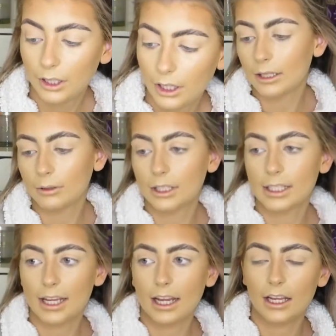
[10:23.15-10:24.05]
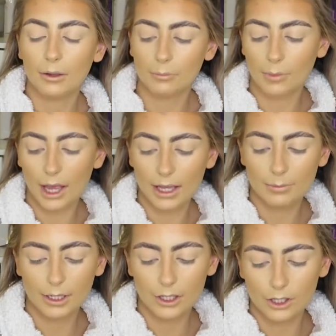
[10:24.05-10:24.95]
And I'm going to take my
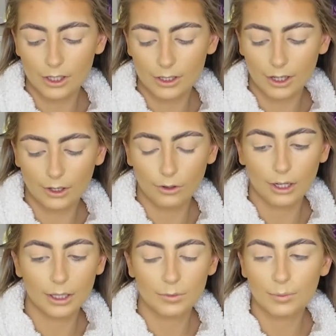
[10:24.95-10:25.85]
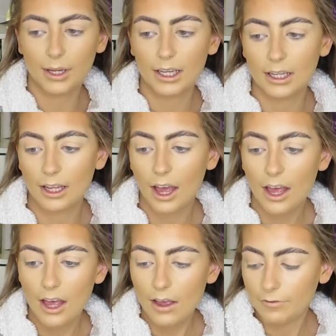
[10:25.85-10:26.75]
Peaches and Creams
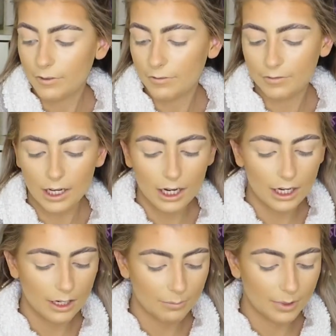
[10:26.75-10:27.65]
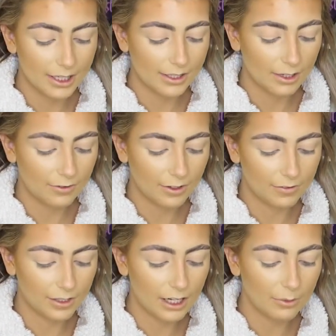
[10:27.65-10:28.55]

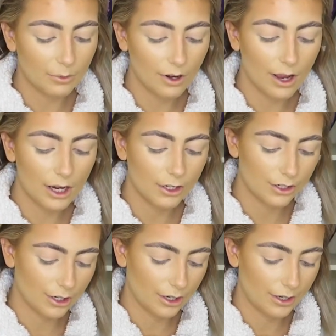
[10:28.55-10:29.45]
PC15 brush